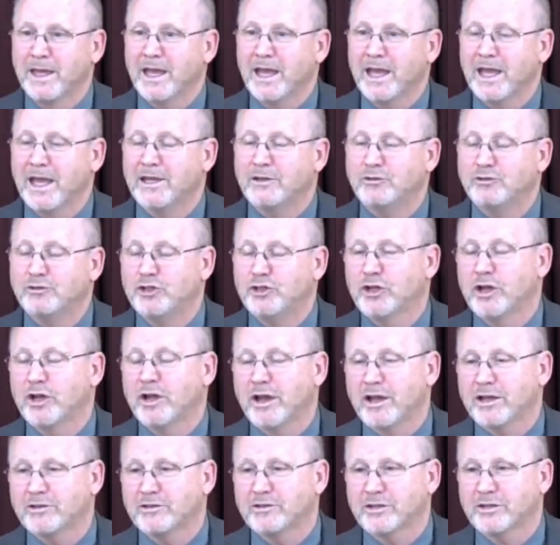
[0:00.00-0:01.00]
and
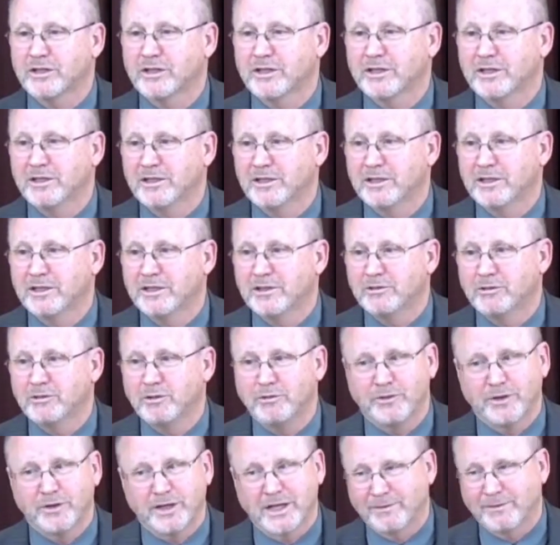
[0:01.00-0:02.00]
just to
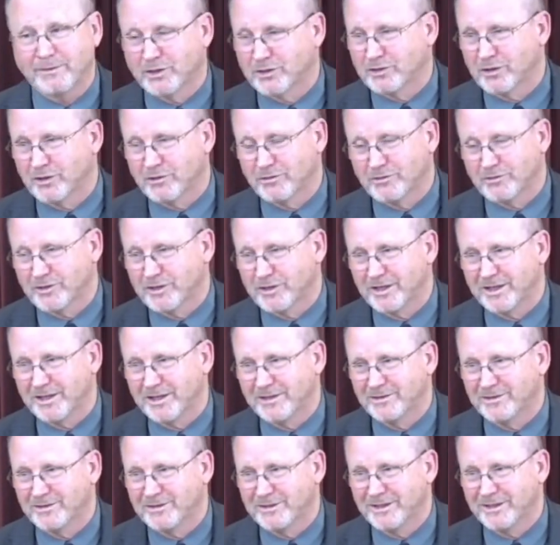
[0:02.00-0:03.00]
forgive us our
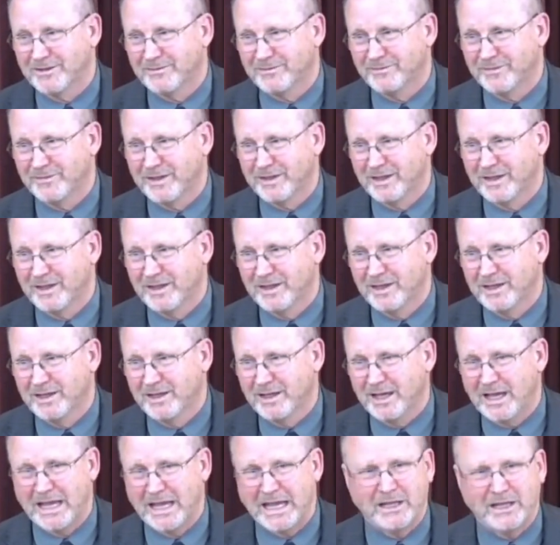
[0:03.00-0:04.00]
sins
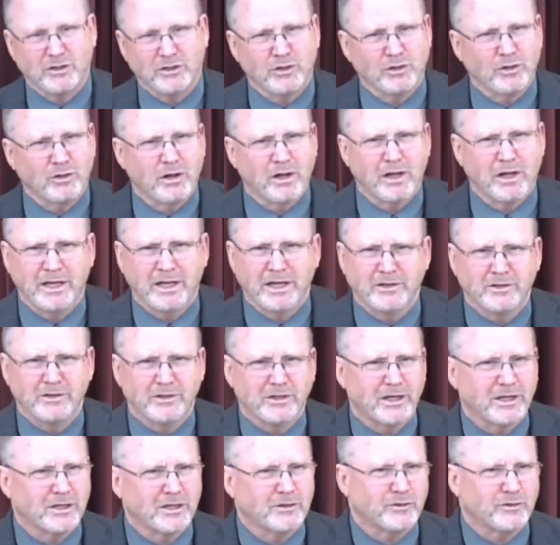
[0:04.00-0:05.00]
and to cleanse
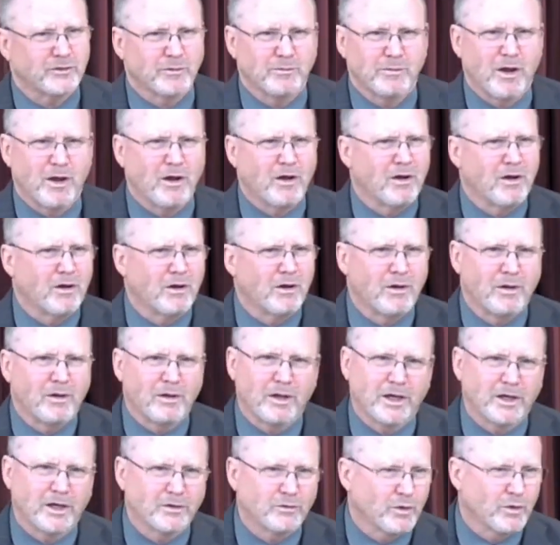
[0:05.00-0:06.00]
us from all
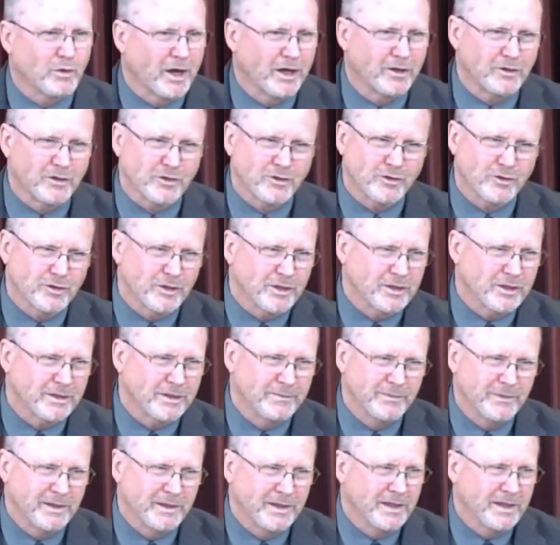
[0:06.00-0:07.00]
unrighteousness.
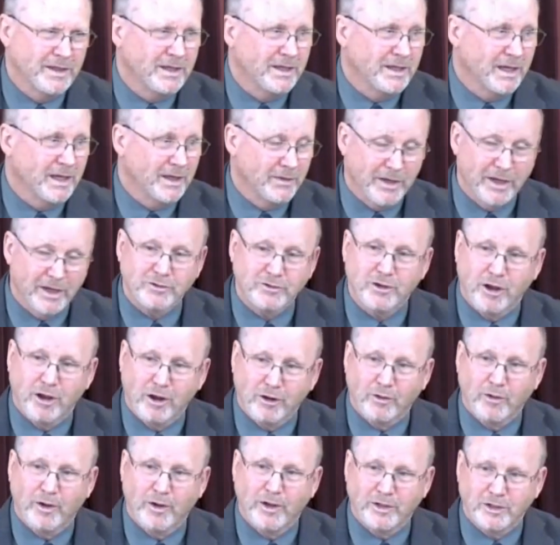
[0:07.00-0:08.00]
And that's our
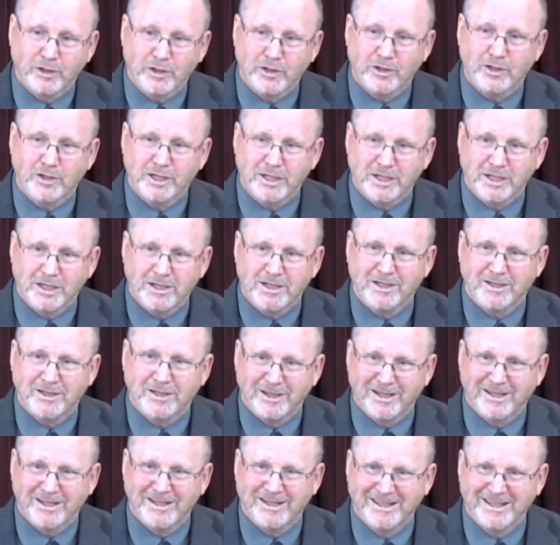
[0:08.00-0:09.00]
greatest need, isn't
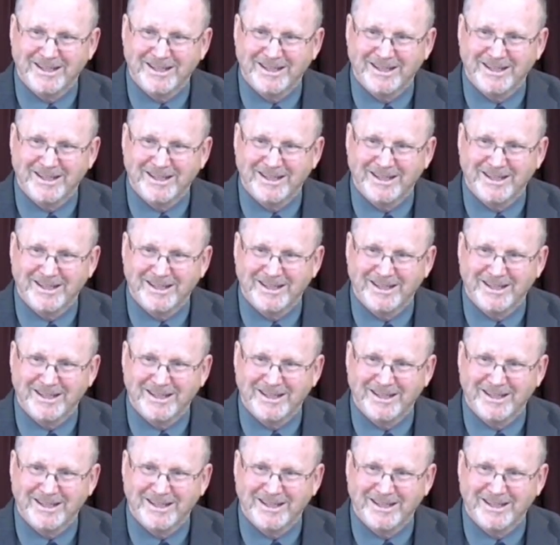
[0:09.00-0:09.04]
it?